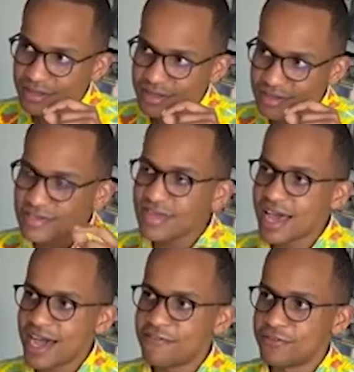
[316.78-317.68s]
C
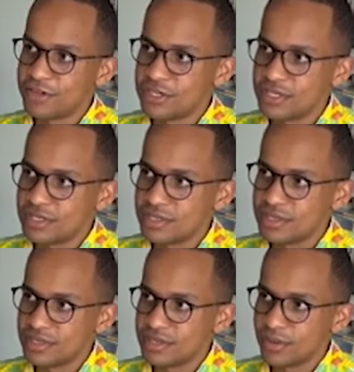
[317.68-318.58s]
average
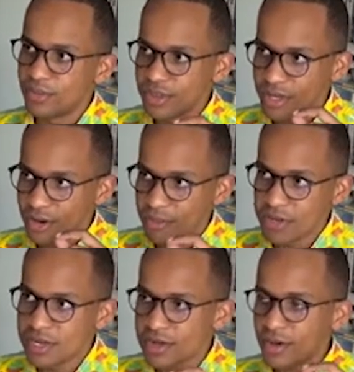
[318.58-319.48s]
with a
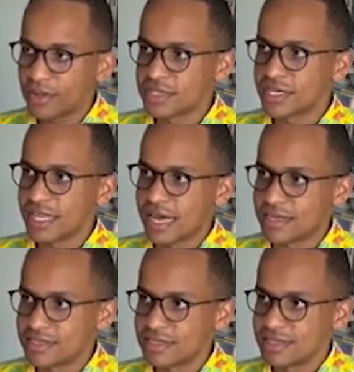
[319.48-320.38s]
community college class,
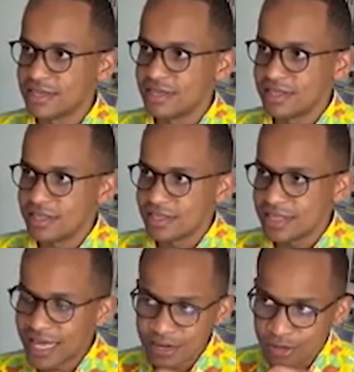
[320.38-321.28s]
they
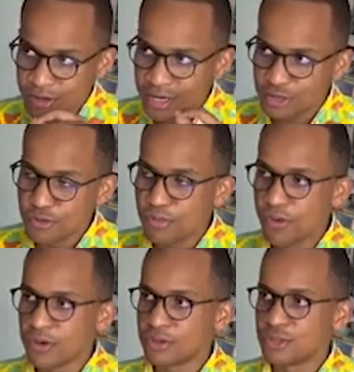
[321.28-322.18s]
are no longer a
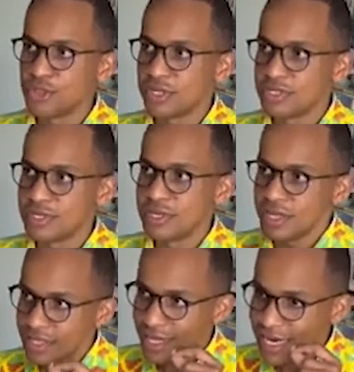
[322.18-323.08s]
2.0
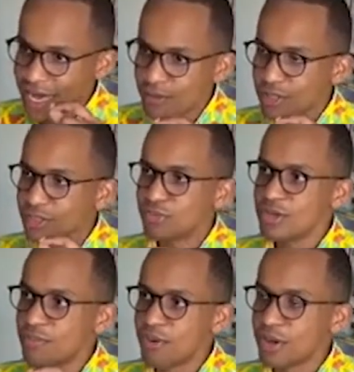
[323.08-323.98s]
student. They are now a
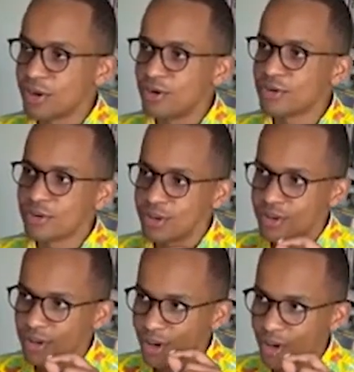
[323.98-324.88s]

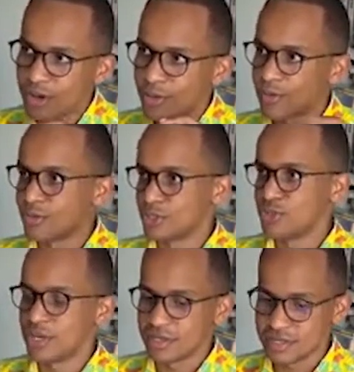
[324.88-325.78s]
3.0 honor roll
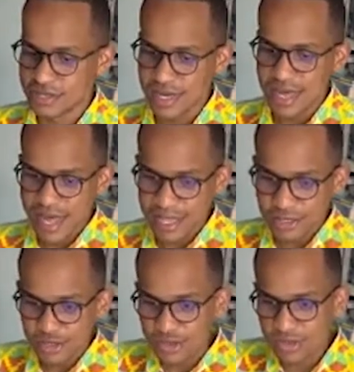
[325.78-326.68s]
student. And
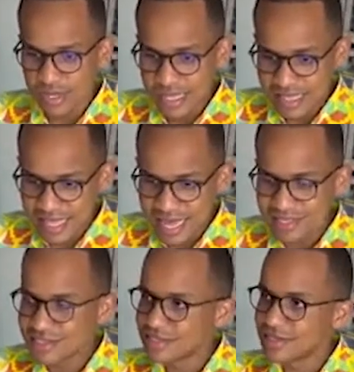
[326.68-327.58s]
so
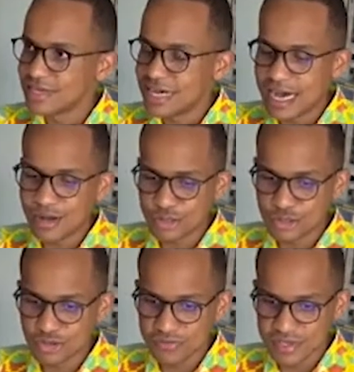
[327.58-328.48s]
that's how
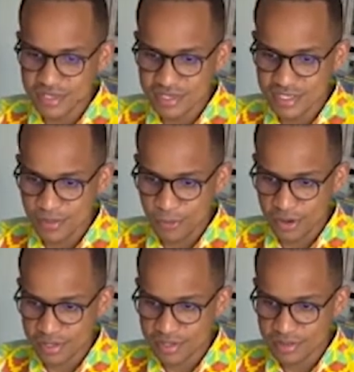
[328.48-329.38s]
sort of the system
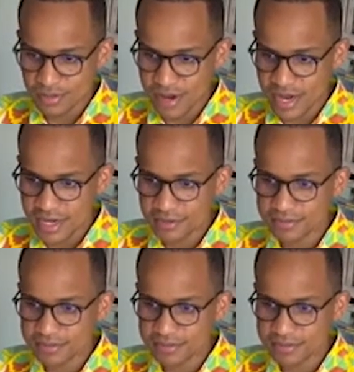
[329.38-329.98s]
works, right?